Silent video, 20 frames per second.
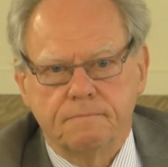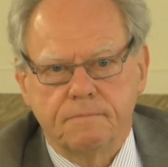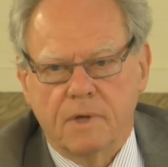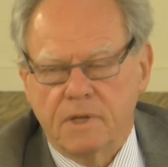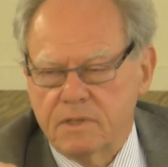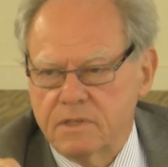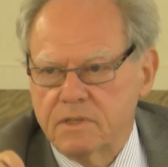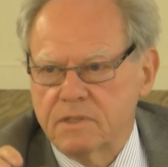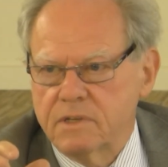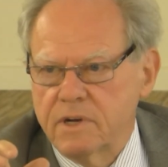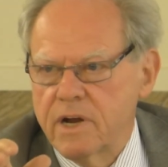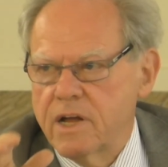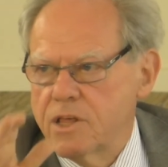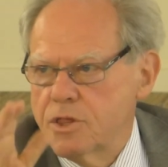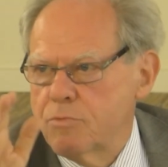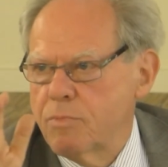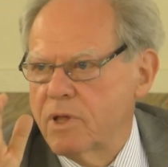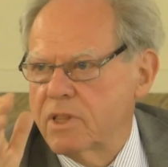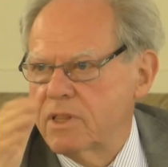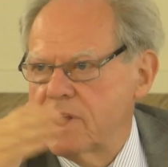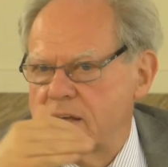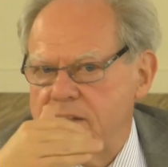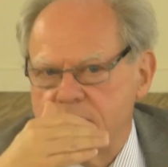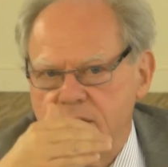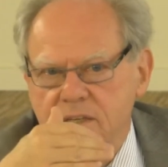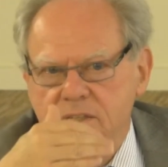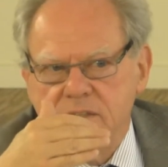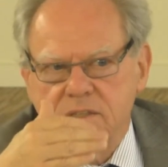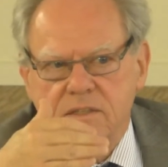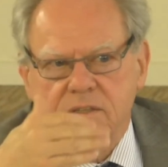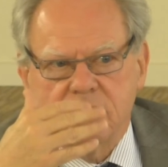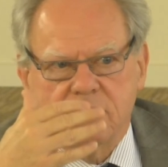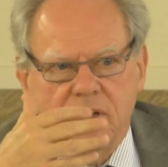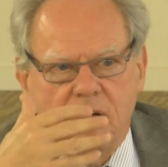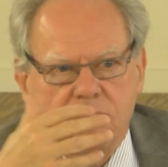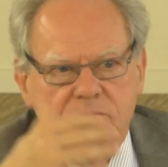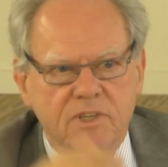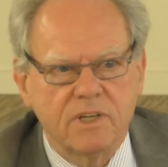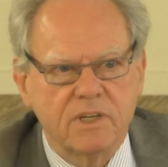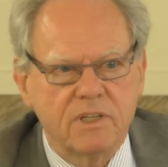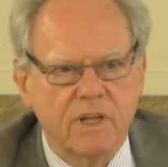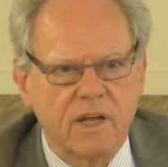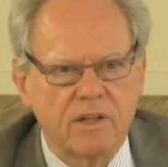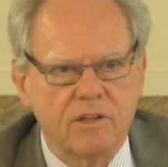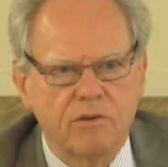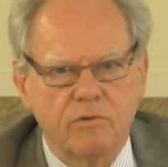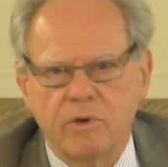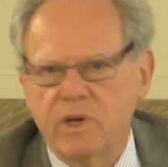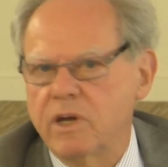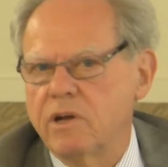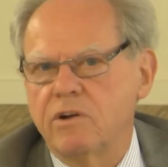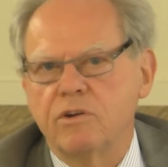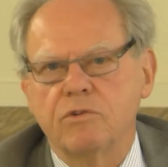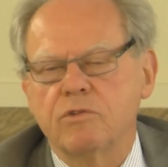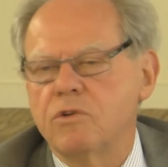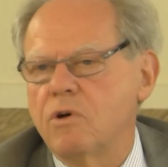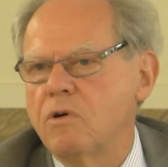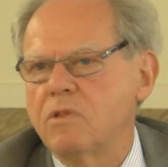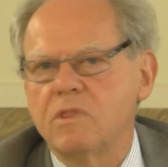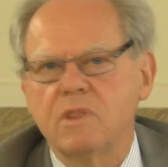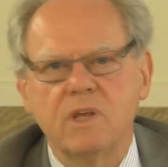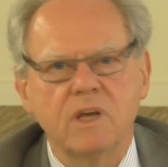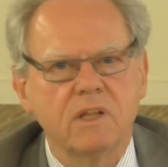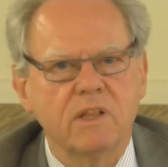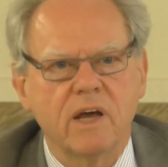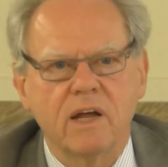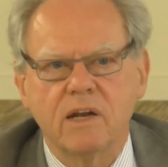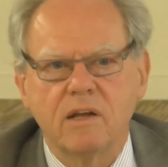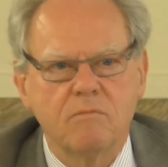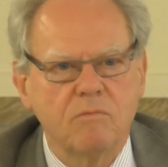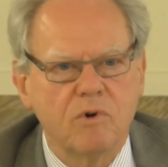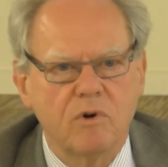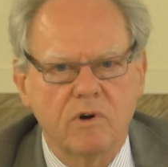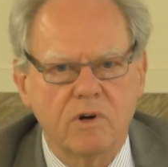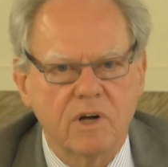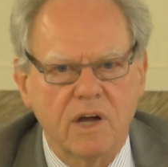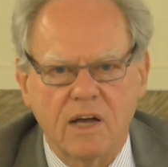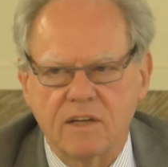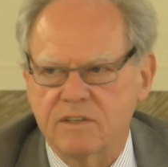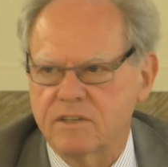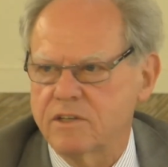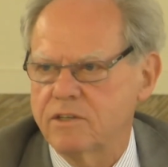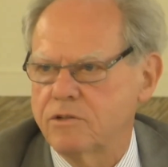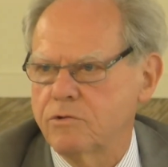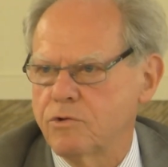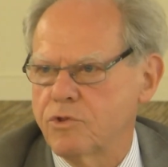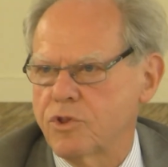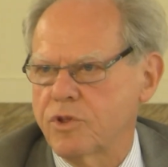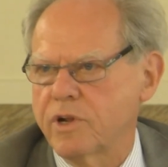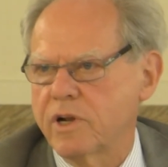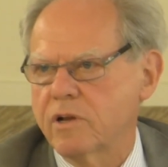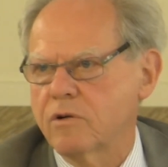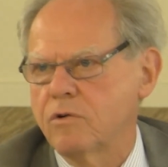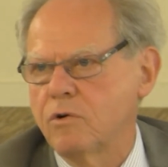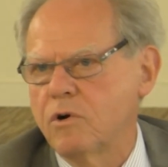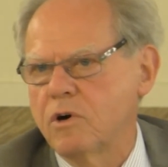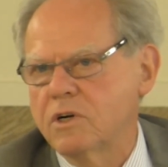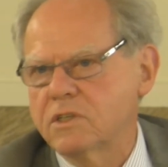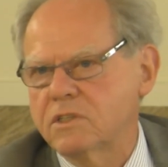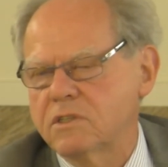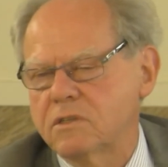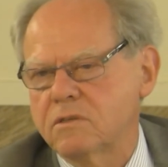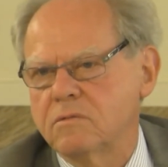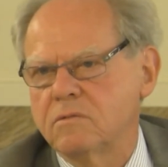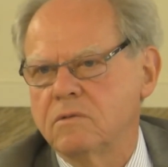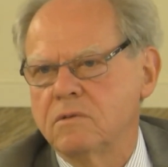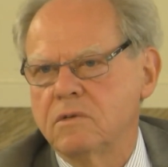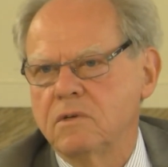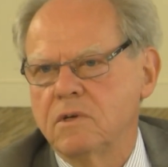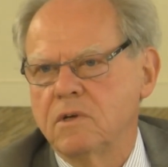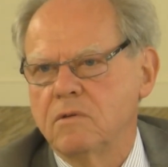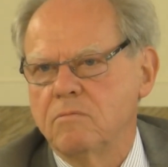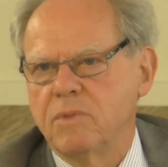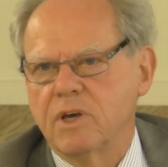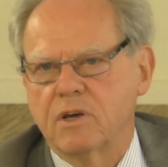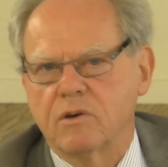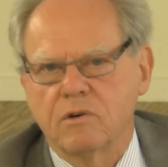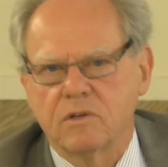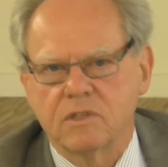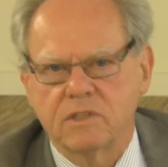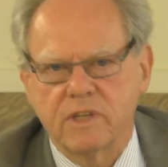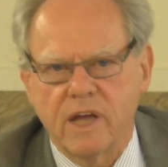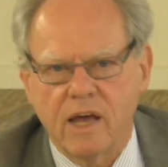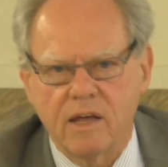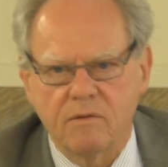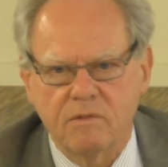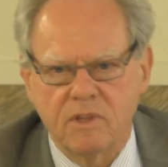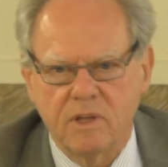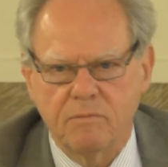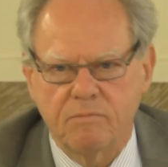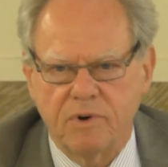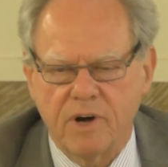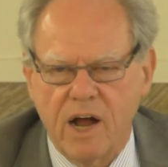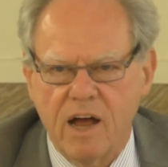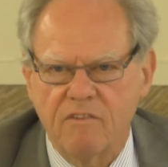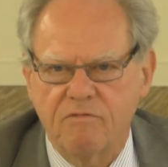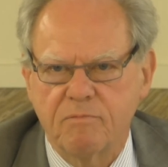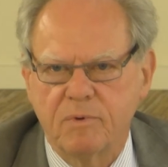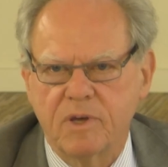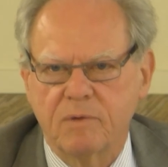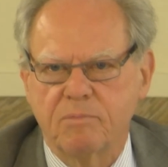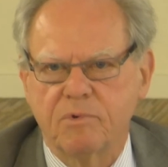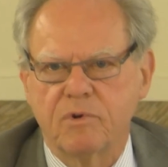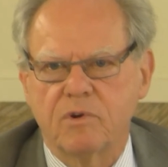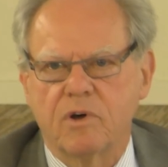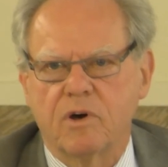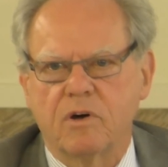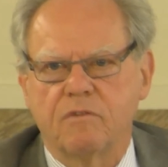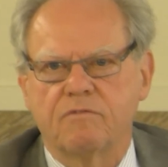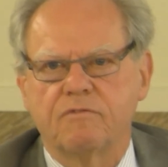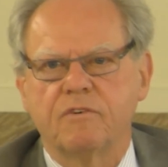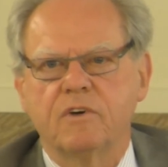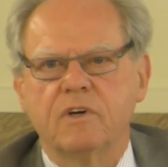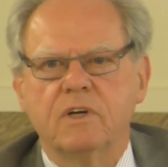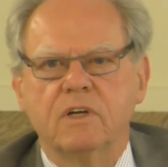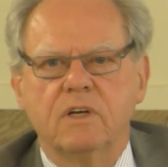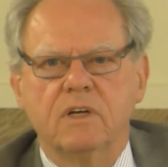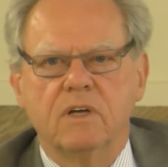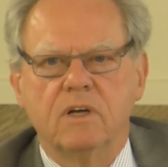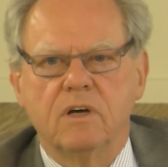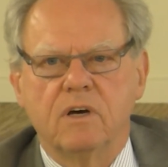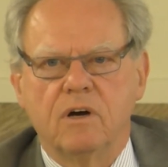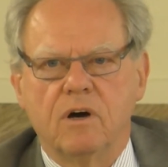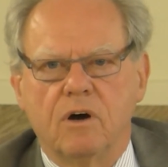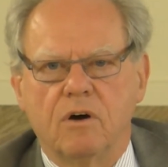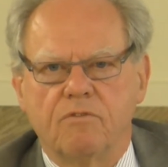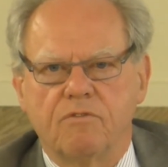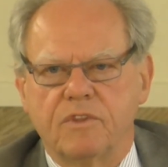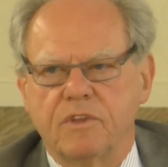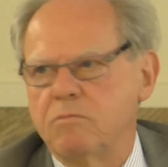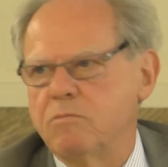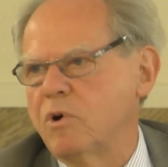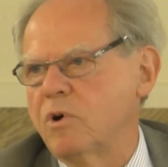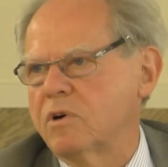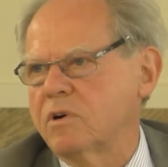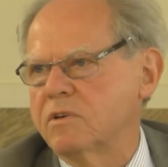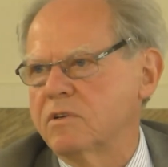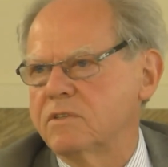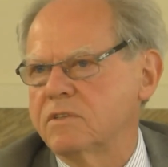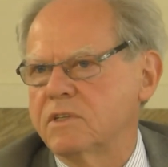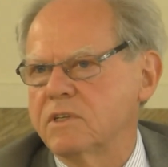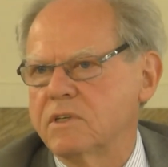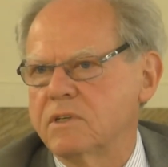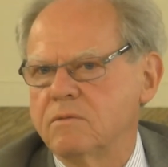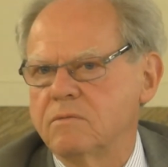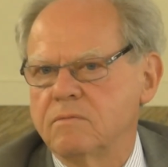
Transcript: It's strange, but that is something that you hear. You don't need any more constitutional courts because they deprive people of democracy.